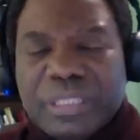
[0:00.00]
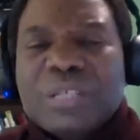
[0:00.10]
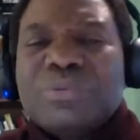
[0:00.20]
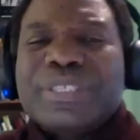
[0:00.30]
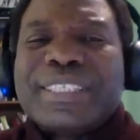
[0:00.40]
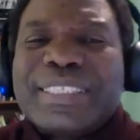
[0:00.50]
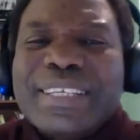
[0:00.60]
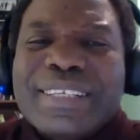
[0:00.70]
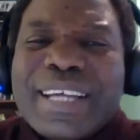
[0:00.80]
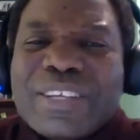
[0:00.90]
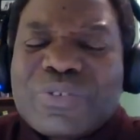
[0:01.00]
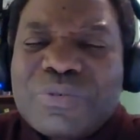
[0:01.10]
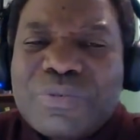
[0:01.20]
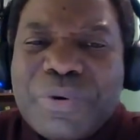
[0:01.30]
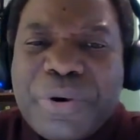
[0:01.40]
It will steal that
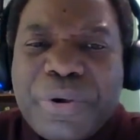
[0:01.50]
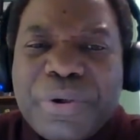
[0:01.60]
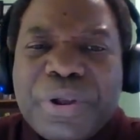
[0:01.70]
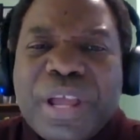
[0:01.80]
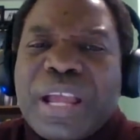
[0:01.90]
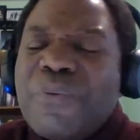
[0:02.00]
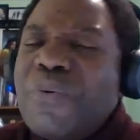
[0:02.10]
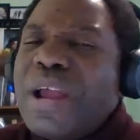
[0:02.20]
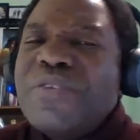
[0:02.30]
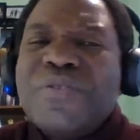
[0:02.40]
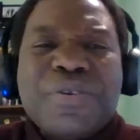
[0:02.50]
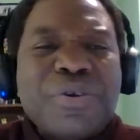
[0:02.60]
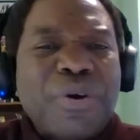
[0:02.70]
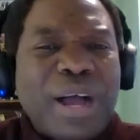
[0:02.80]
word when you don't